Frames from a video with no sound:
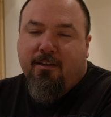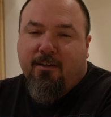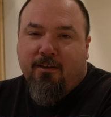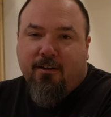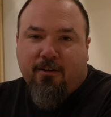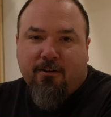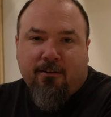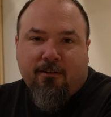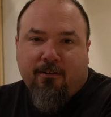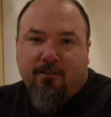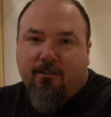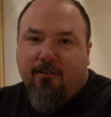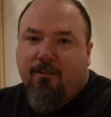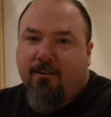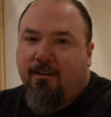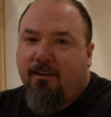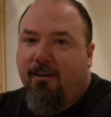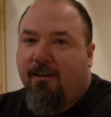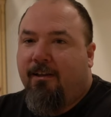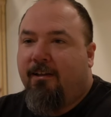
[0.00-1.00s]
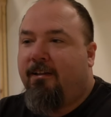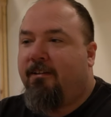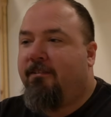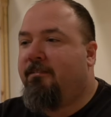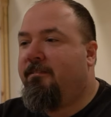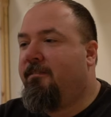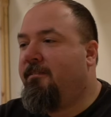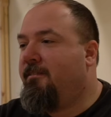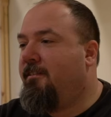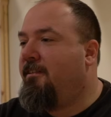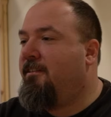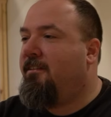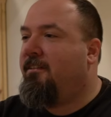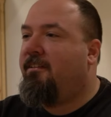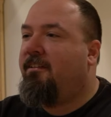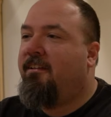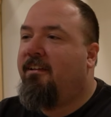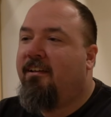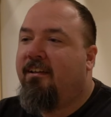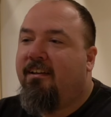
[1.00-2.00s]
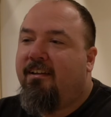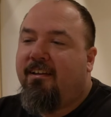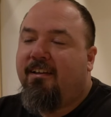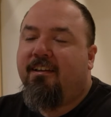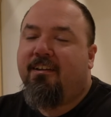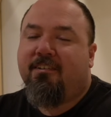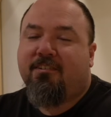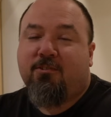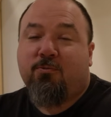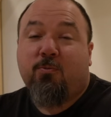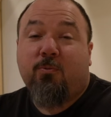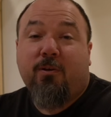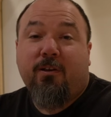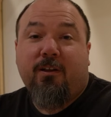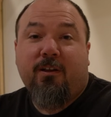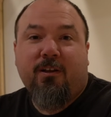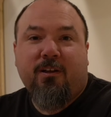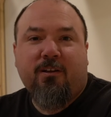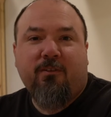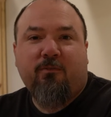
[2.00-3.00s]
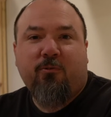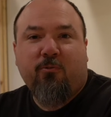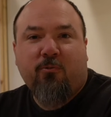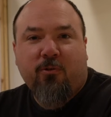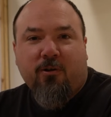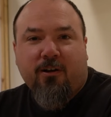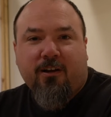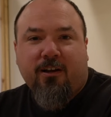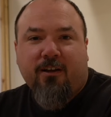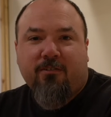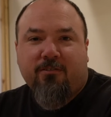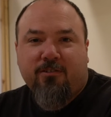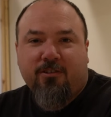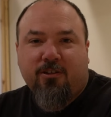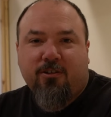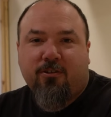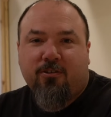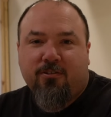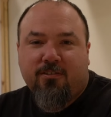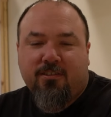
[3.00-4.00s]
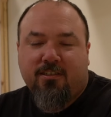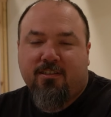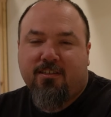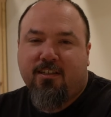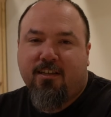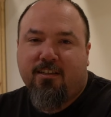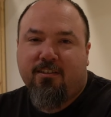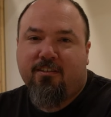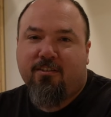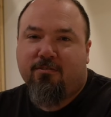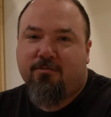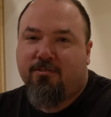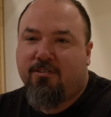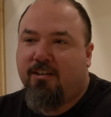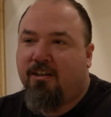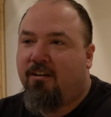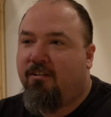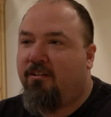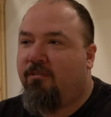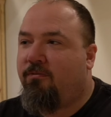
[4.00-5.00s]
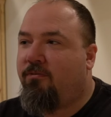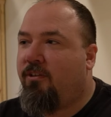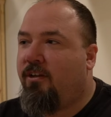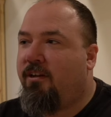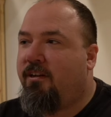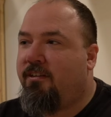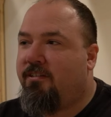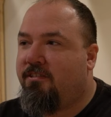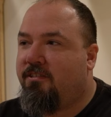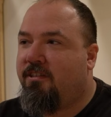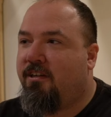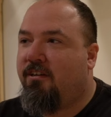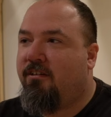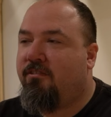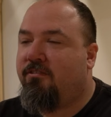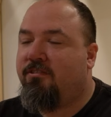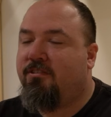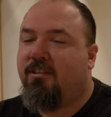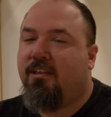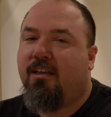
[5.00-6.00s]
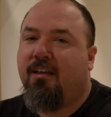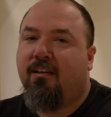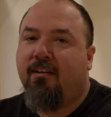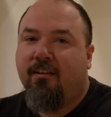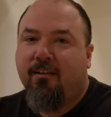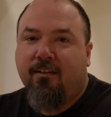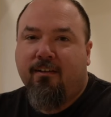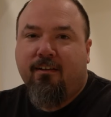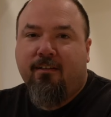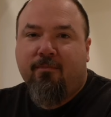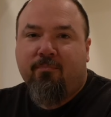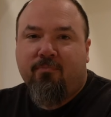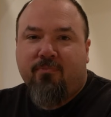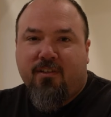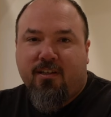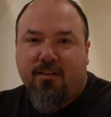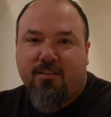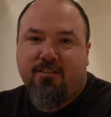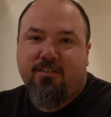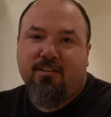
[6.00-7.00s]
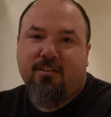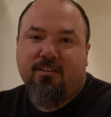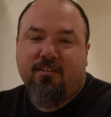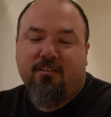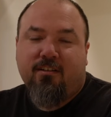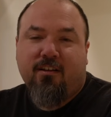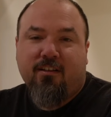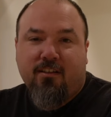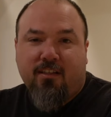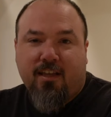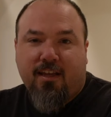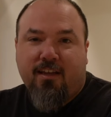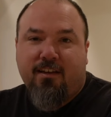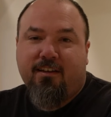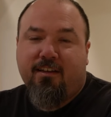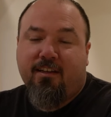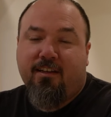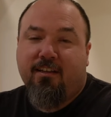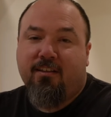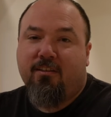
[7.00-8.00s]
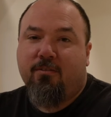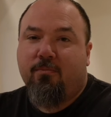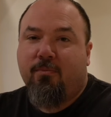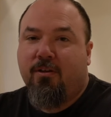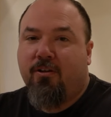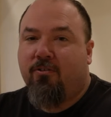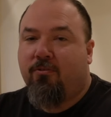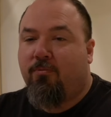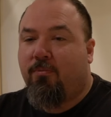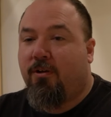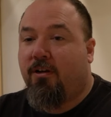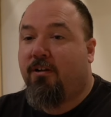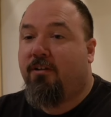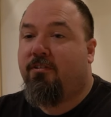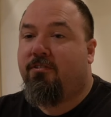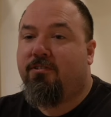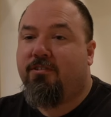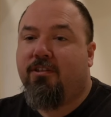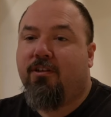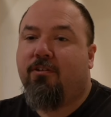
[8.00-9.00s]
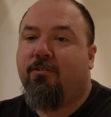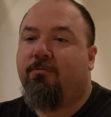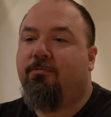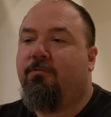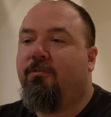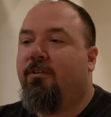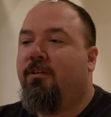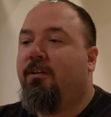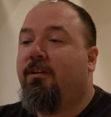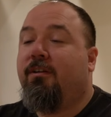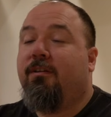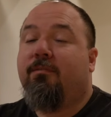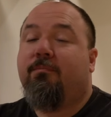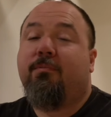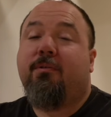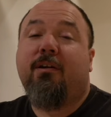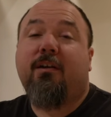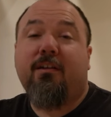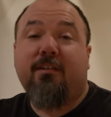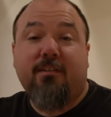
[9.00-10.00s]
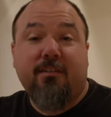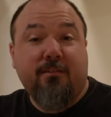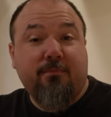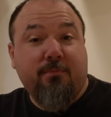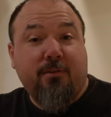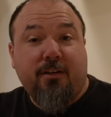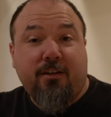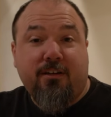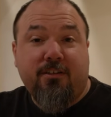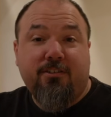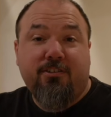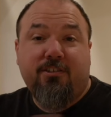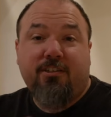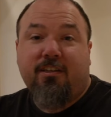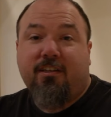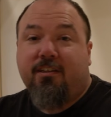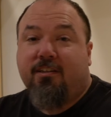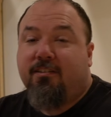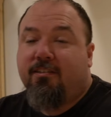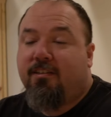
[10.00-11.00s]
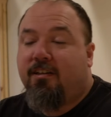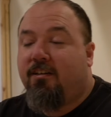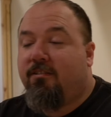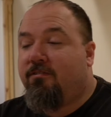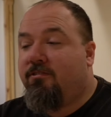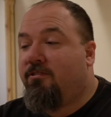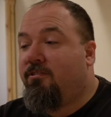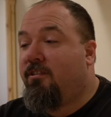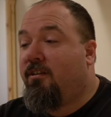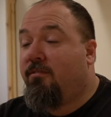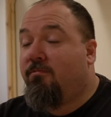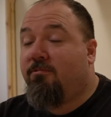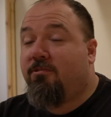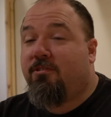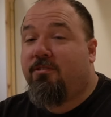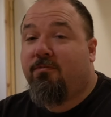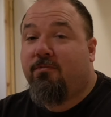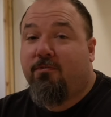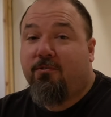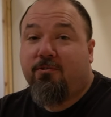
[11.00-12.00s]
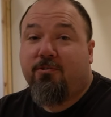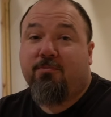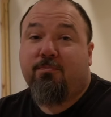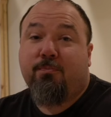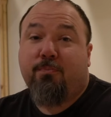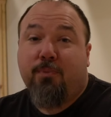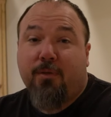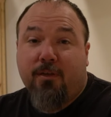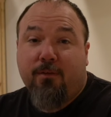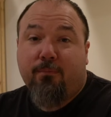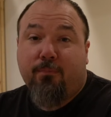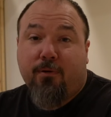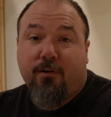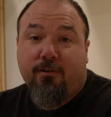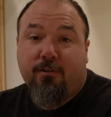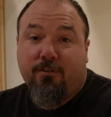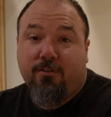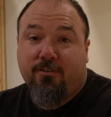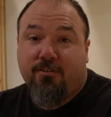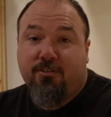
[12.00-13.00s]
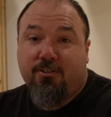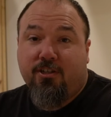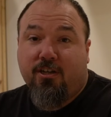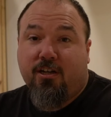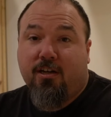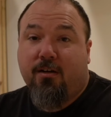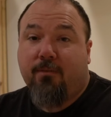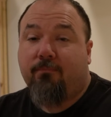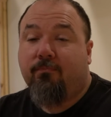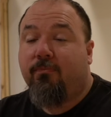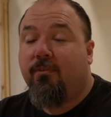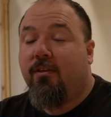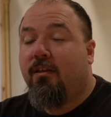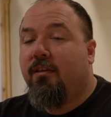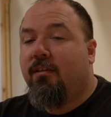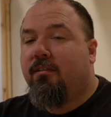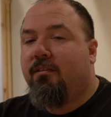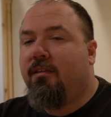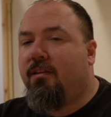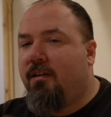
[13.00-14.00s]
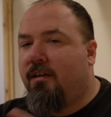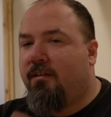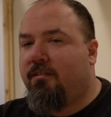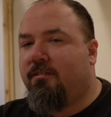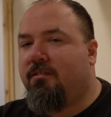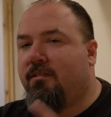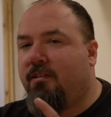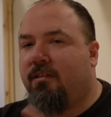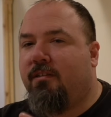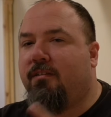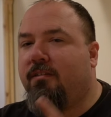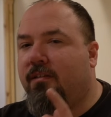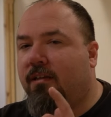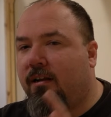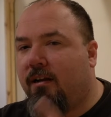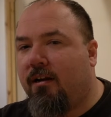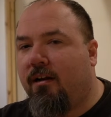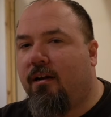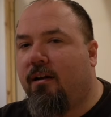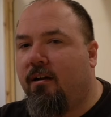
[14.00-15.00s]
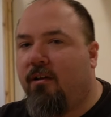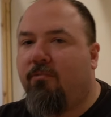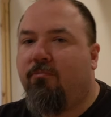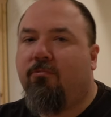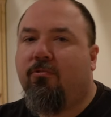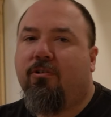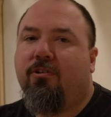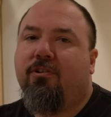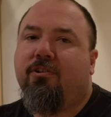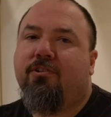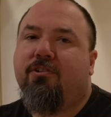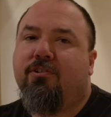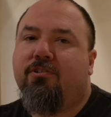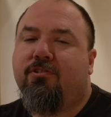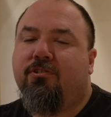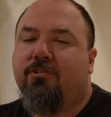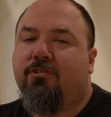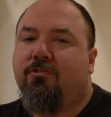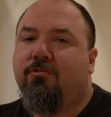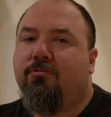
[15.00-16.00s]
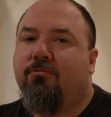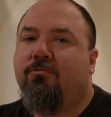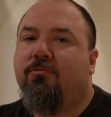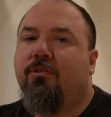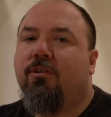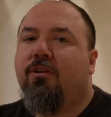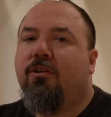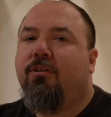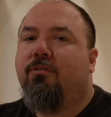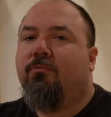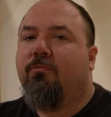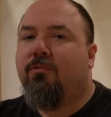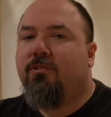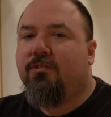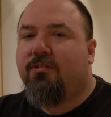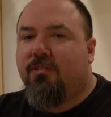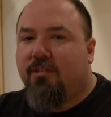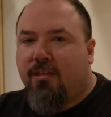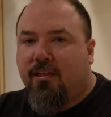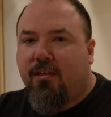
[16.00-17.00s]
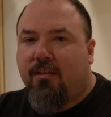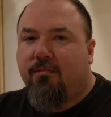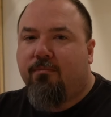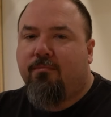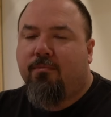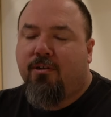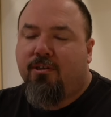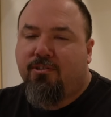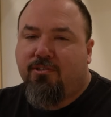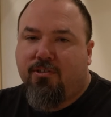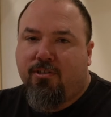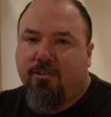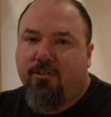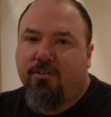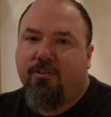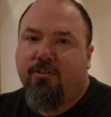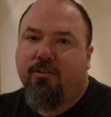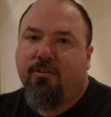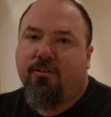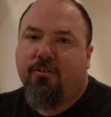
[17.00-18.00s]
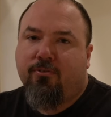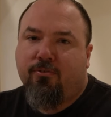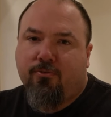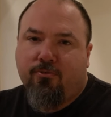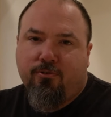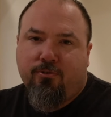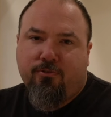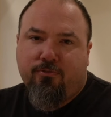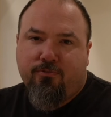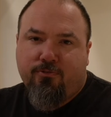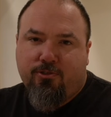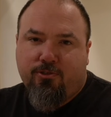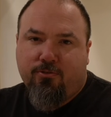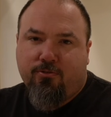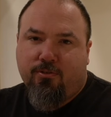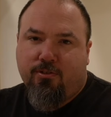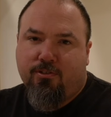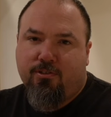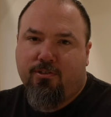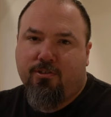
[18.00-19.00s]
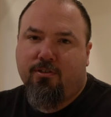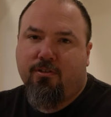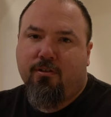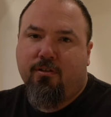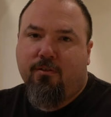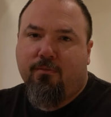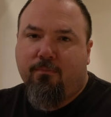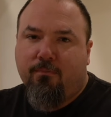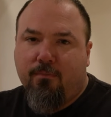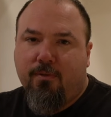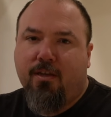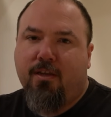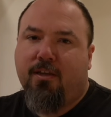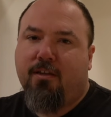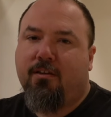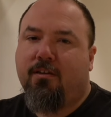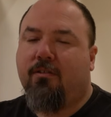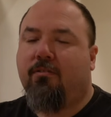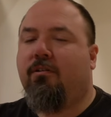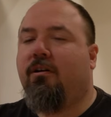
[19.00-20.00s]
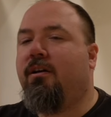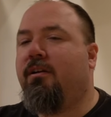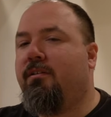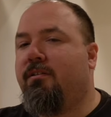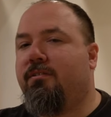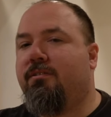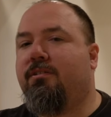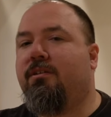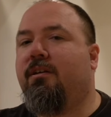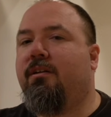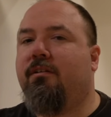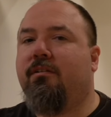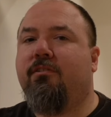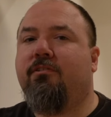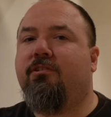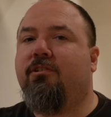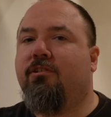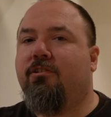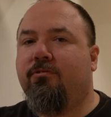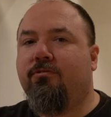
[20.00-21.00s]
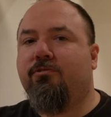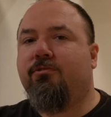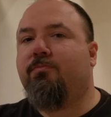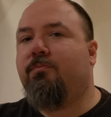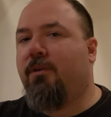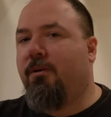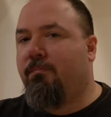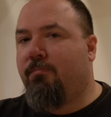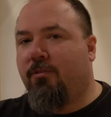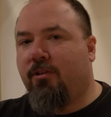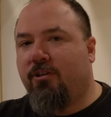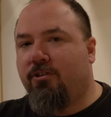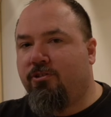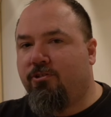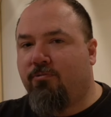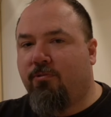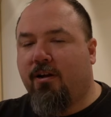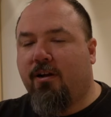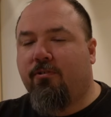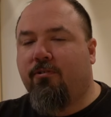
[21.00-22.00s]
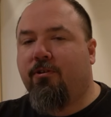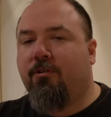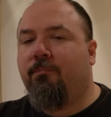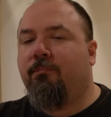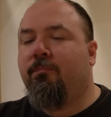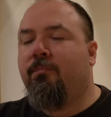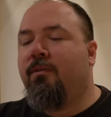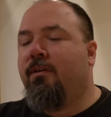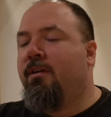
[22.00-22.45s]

younger, and it's one heck of a workout to take those down a flight of stairs that has a landing in the middle by yourself, but I did manage to get it down, so that was the first big part of the job. The next thing that I wanted to do was get my tongue and groove joints made. Now, I decided to use my plunge router.